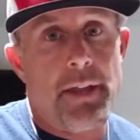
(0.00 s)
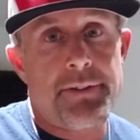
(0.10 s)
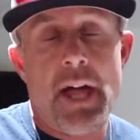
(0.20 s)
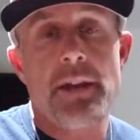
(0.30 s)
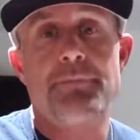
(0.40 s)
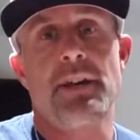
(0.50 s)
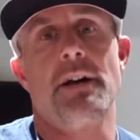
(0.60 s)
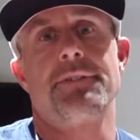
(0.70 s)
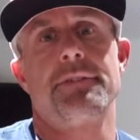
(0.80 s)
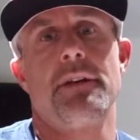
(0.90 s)
It's not up to
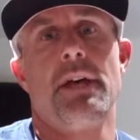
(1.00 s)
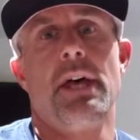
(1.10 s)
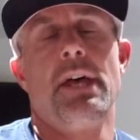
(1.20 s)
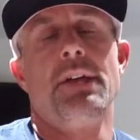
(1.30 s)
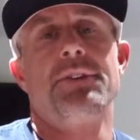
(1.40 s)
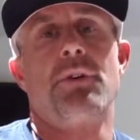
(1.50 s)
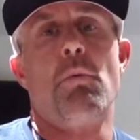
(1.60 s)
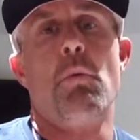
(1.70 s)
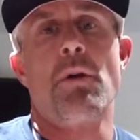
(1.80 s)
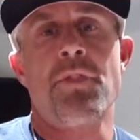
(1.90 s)
us.
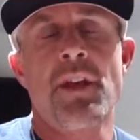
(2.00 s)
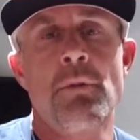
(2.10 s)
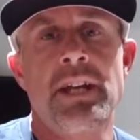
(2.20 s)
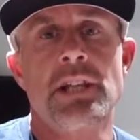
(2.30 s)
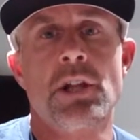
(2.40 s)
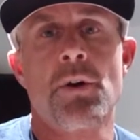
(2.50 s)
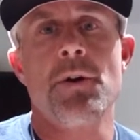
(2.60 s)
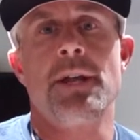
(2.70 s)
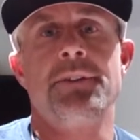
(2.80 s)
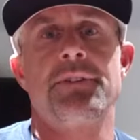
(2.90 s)
So one thing we can
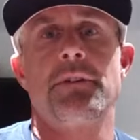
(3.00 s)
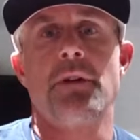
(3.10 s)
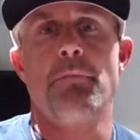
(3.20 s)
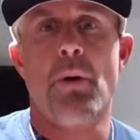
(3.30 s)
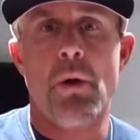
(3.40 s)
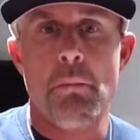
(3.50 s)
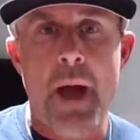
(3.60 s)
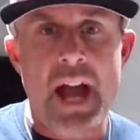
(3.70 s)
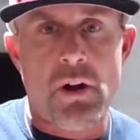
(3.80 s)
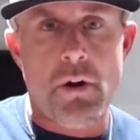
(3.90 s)
learn is to pull
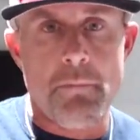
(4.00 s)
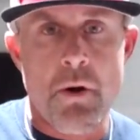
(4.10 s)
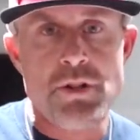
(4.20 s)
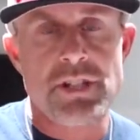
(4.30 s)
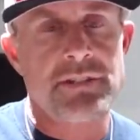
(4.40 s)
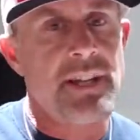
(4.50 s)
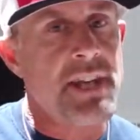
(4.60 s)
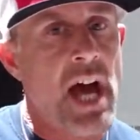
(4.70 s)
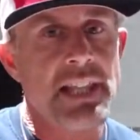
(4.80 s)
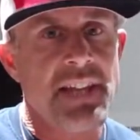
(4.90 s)
back our emotions, to
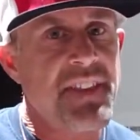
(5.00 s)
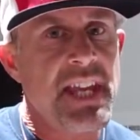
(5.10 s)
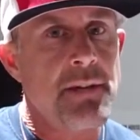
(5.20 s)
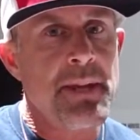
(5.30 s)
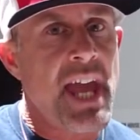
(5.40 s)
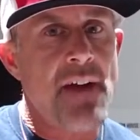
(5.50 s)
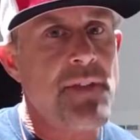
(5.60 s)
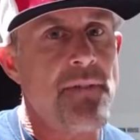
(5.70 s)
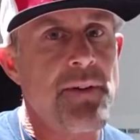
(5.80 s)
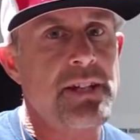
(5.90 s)
not let the enemy
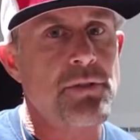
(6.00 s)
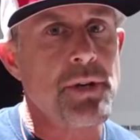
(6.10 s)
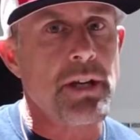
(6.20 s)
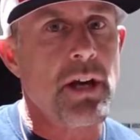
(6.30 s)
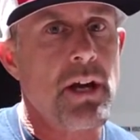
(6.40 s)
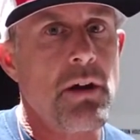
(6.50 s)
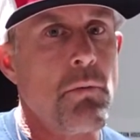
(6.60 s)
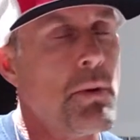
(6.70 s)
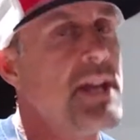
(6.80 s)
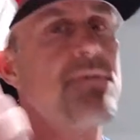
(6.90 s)
have that victory.
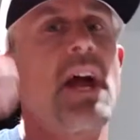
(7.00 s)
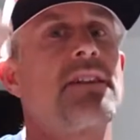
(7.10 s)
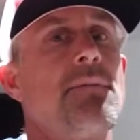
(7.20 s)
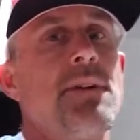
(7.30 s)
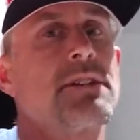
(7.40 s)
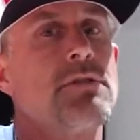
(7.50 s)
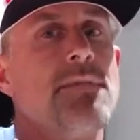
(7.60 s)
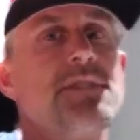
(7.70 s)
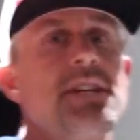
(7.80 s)
We've got the victory of